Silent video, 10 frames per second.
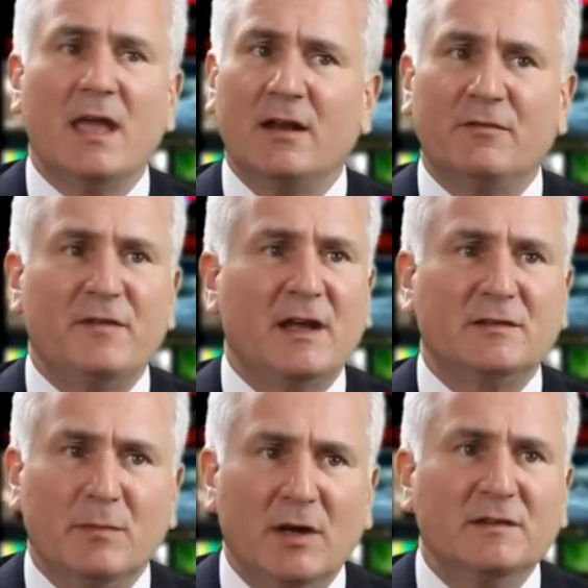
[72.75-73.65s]
It
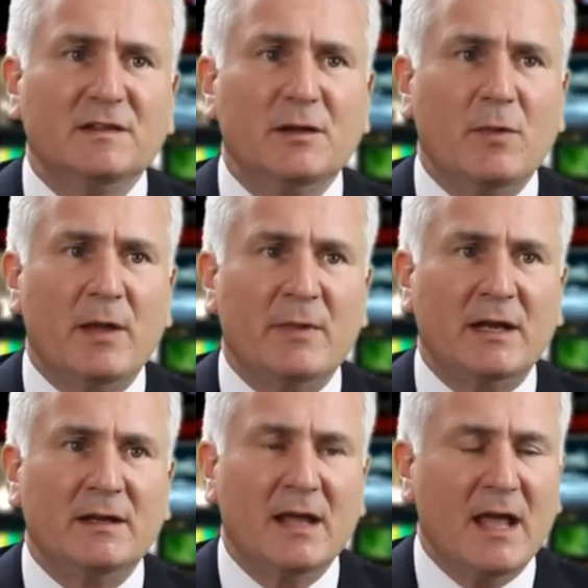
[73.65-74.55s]
affects mostly
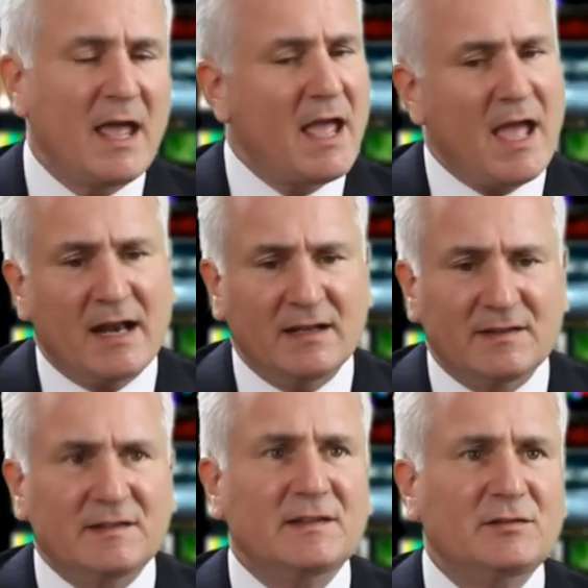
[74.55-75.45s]
women, and it's
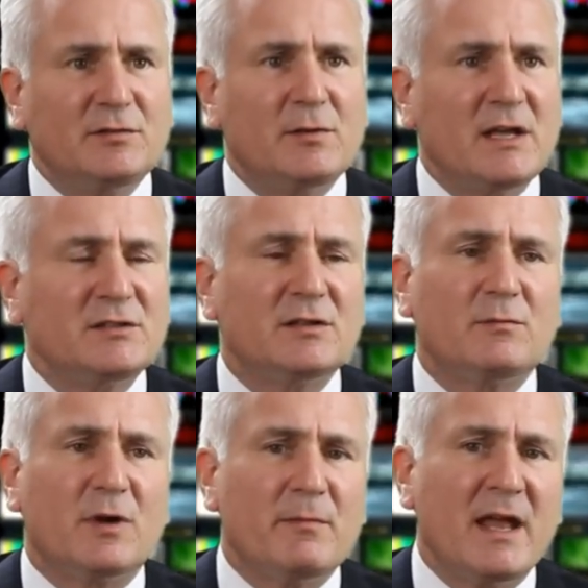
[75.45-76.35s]
a situation
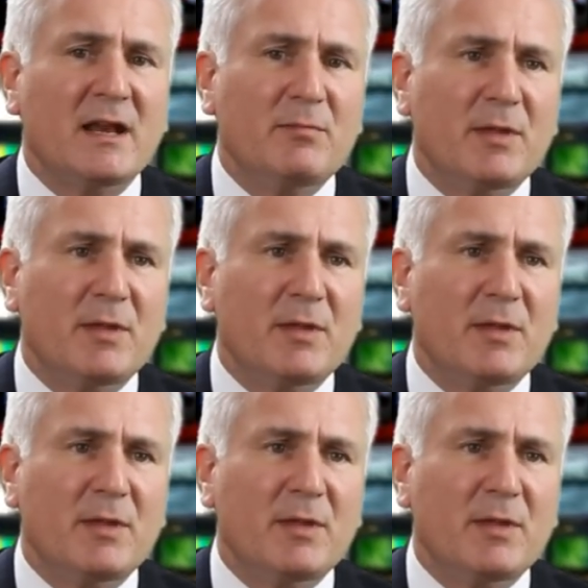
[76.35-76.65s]
where many